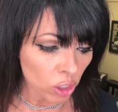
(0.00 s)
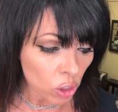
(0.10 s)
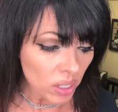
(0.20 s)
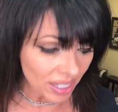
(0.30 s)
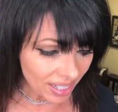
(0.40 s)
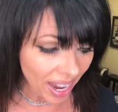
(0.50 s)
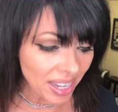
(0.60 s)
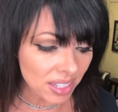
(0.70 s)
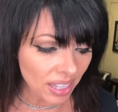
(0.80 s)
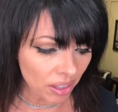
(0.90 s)
You can
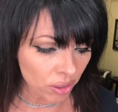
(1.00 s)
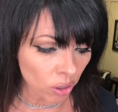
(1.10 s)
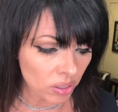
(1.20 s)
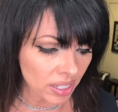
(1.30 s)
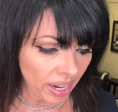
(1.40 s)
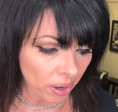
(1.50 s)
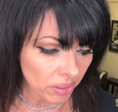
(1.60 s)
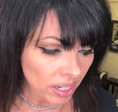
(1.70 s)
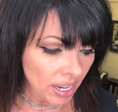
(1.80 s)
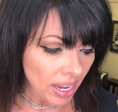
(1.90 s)
cast that thought down.